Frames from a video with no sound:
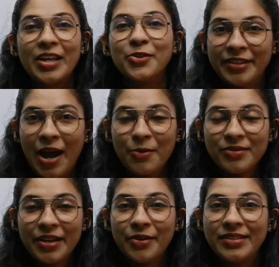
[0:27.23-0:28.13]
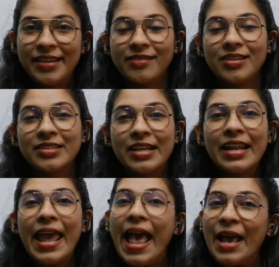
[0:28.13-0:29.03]
Your doubt, your suggestion,
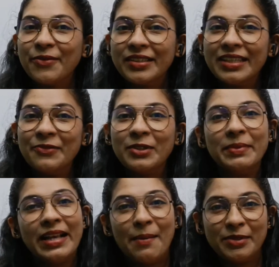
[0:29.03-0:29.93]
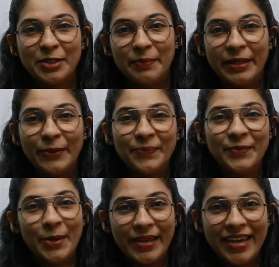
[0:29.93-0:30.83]
everything will be commented below.
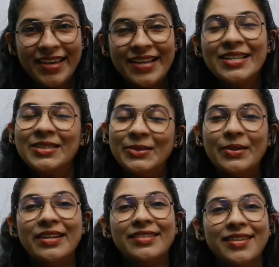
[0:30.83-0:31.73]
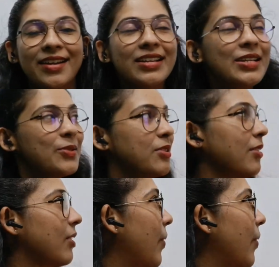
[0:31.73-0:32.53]
Okay, so let's start. So the